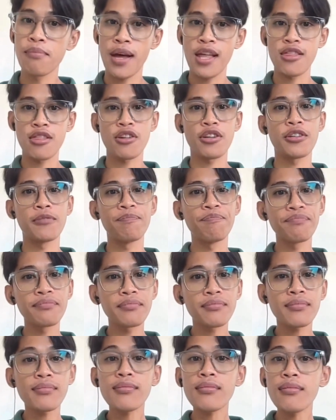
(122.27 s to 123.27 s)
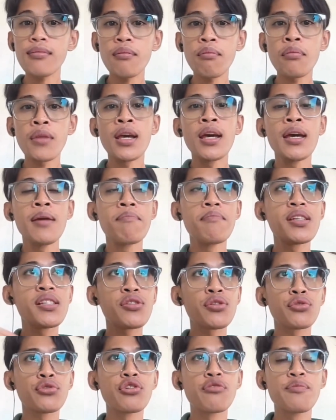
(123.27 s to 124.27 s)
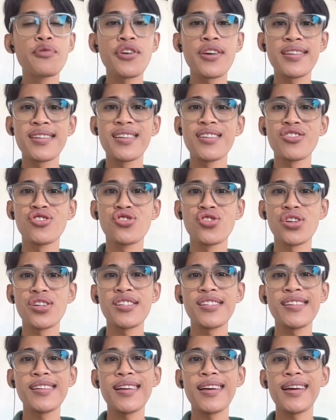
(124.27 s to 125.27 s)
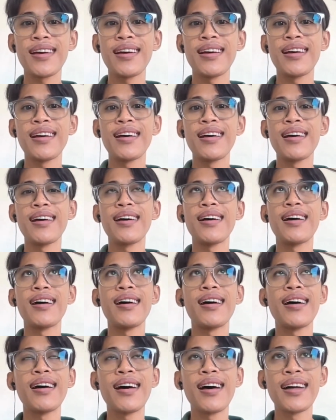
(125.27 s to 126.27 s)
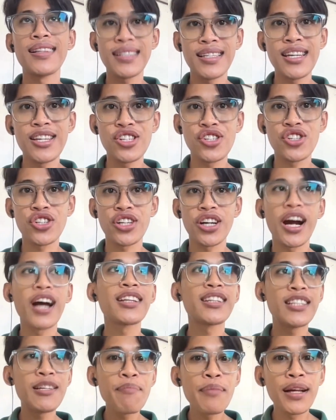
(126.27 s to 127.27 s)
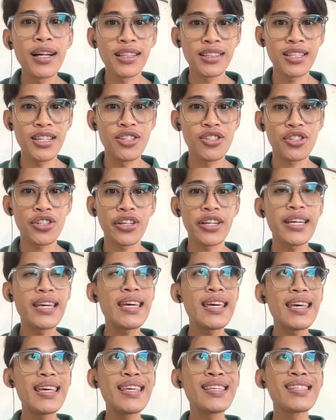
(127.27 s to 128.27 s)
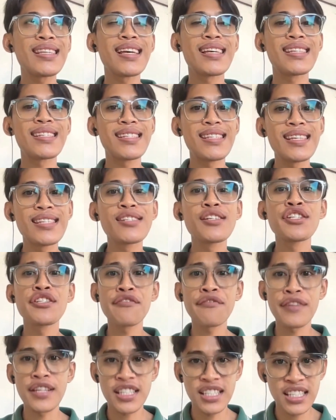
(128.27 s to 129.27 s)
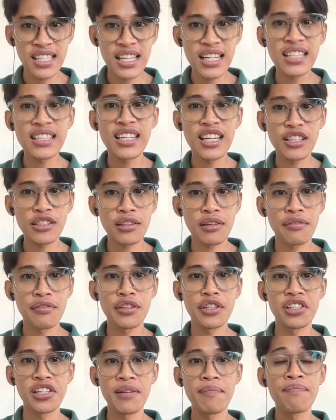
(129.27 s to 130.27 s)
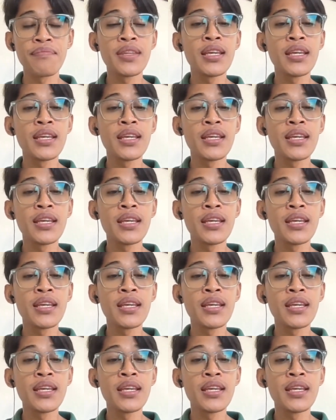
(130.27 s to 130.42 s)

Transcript: mentor. Mr. Rubio isn't just a teacher, a typical teacher. He is a seasoned facilitator of learning.